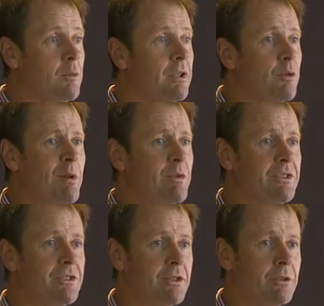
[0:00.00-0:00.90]
And remember,
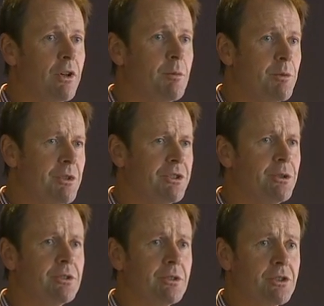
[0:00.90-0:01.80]
this is a document which is
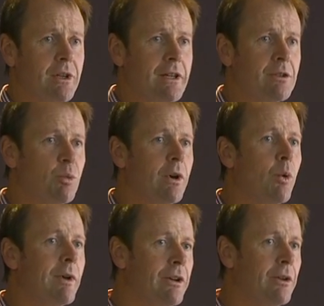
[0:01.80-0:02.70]
used in Australia as
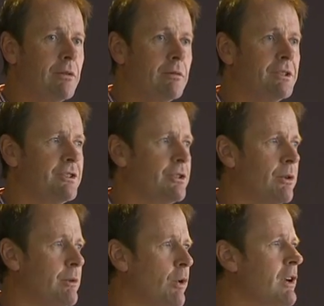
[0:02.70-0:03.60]
well, where they don't
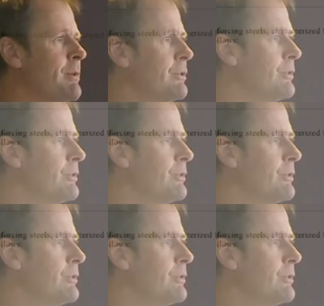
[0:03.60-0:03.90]
necessarily worry about